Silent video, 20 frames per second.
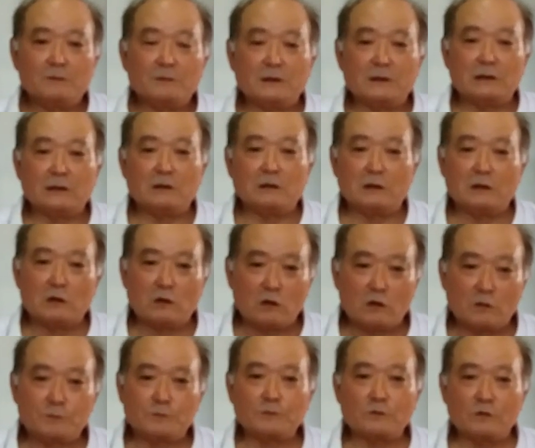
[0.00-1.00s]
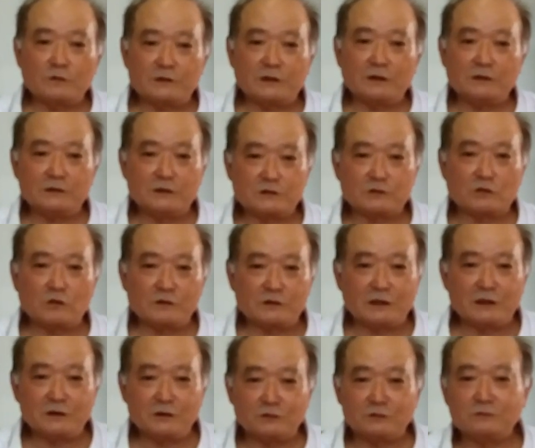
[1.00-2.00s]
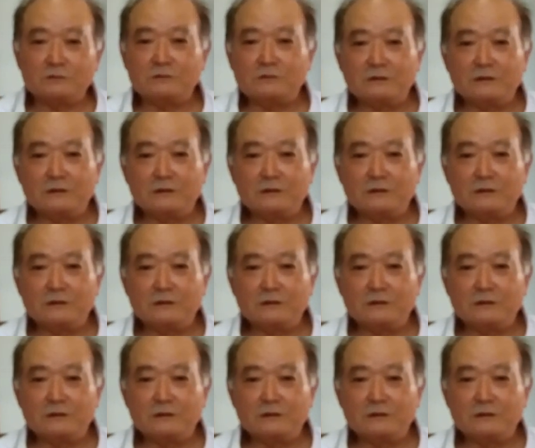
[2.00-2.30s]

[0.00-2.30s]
But I hope this continue.